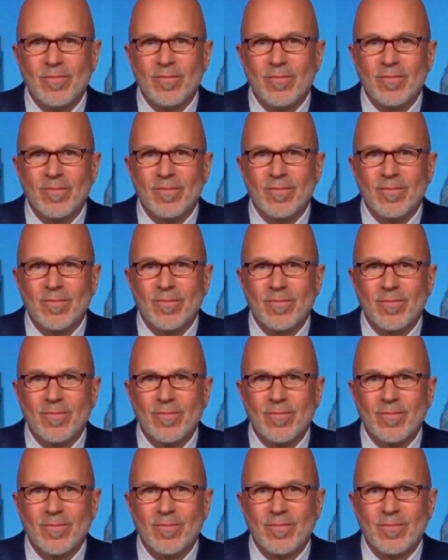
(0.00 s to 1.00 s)

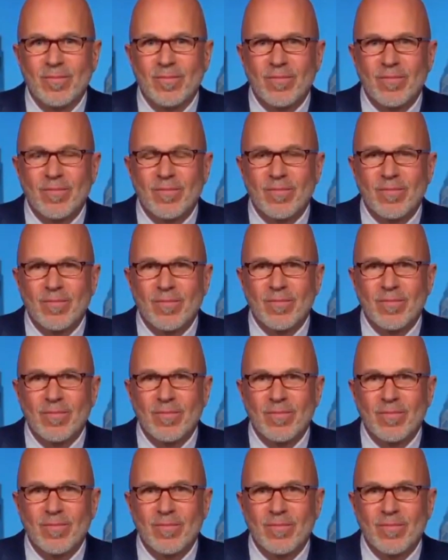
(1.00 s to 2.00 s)

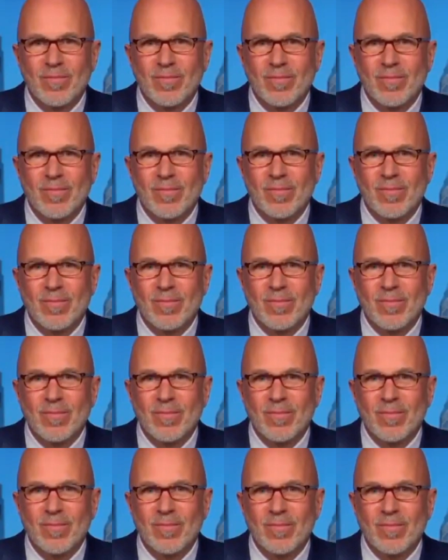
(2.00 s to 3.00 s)

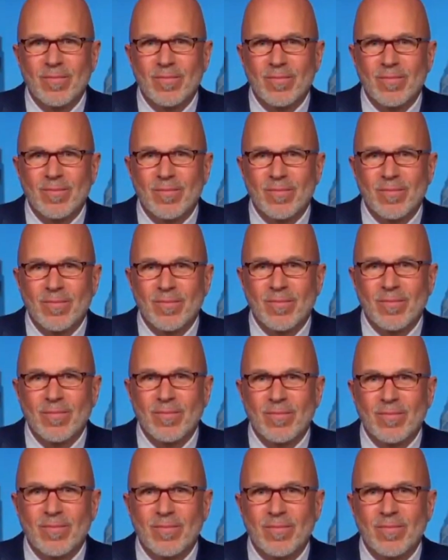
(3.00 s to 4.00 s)

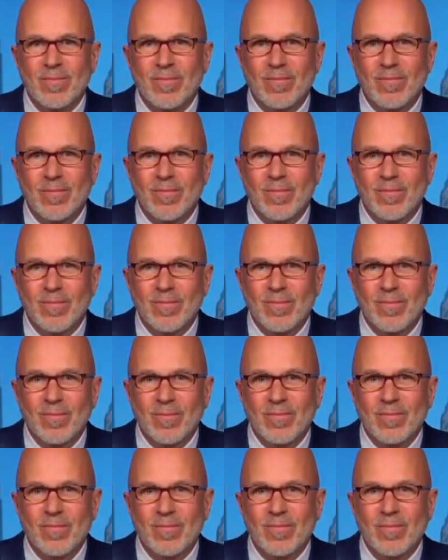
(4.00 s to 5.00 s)

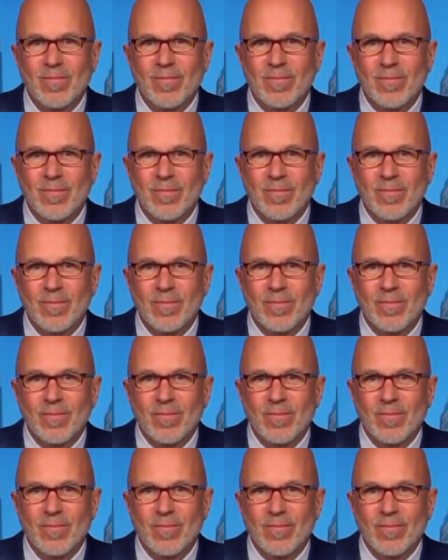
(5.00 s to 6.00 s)

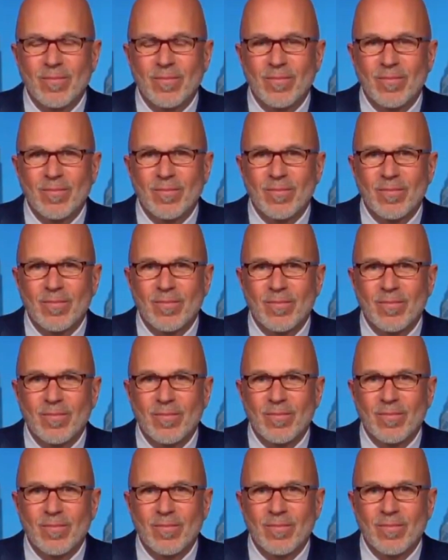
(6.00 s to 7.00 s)

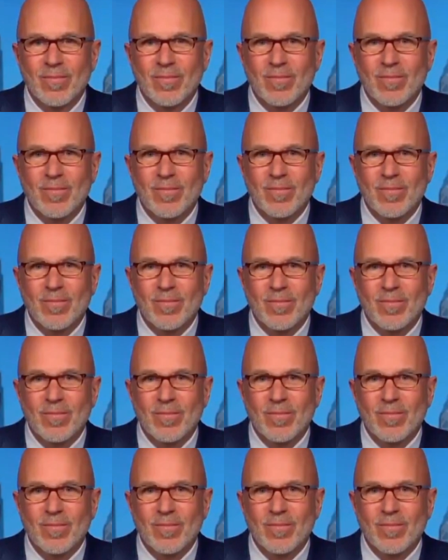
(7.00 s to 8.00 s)
[no speech]